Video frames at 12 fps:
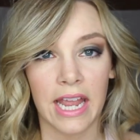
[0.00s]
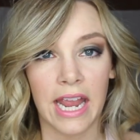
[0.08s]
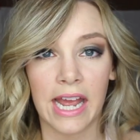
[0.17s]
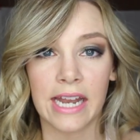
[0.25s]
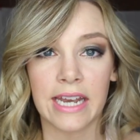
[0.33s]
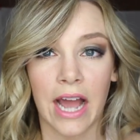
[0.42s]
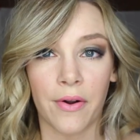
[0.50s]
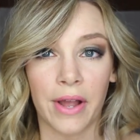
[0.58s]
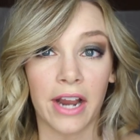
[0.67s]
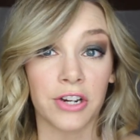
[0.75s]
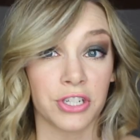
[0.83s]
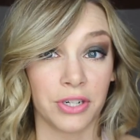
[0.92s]
And now
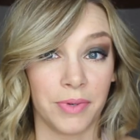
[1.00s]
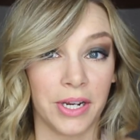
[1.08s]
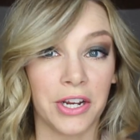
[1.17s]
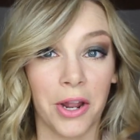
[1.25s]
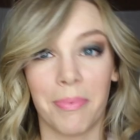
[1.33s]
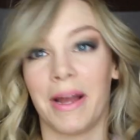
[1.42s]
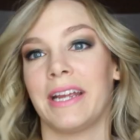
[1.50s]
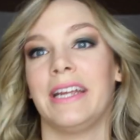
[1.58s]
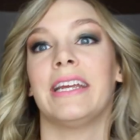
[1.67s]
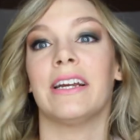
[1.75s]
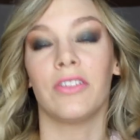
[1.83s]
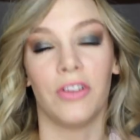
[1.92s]
I actually want to go back
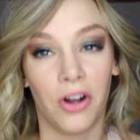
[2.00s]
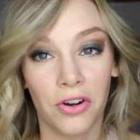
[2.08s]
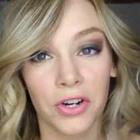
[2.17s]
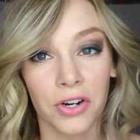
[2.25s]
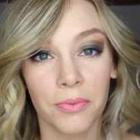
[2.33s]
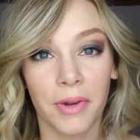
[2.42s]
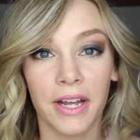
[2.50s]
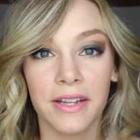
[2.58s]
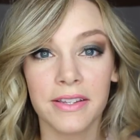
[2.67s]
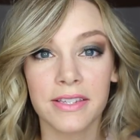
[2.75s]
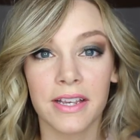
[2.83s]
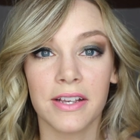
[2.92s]
and get longer
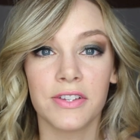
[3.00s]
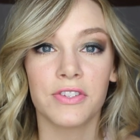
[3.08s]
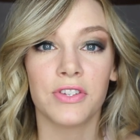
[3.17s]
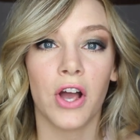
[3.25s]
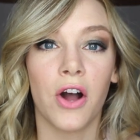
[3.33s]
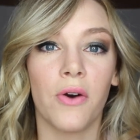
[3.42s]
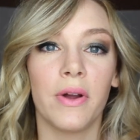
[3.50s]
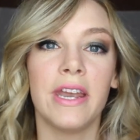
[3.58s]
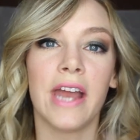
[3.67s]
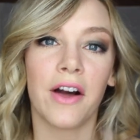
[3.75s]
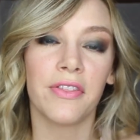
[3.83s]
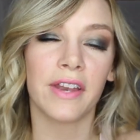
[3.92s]
ones. So
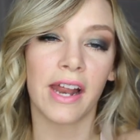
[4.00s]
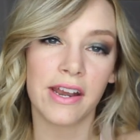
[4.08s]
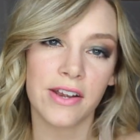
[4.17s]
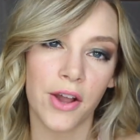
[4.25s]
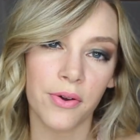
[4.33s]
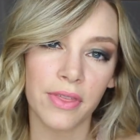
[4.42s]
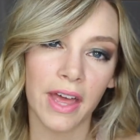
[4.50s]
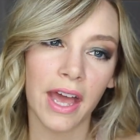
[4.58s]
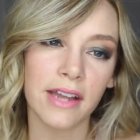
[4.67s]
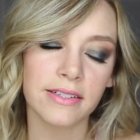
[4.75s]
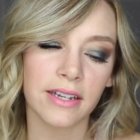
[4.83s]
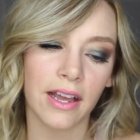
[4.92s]
now that I know
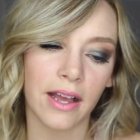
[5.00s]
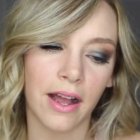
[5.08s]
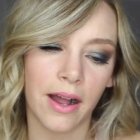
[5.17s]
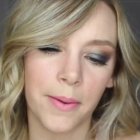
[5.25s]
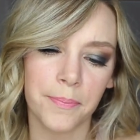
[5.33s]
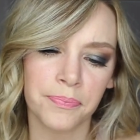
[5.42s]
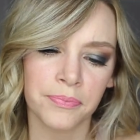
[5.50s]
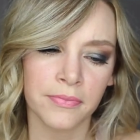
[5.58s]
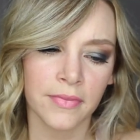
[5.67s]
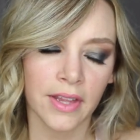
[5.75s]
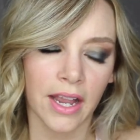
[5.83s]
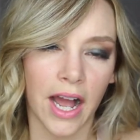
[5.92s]
that, um,
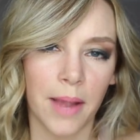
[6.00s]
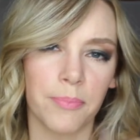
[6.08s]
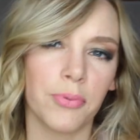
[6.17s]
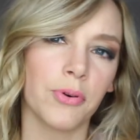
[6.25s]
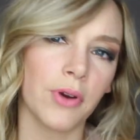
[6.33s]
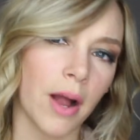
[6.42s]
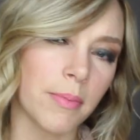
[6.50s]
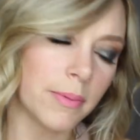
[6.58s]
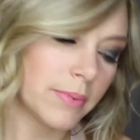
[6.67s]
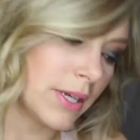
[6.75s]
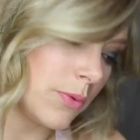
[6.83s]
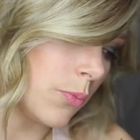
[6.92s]
I probably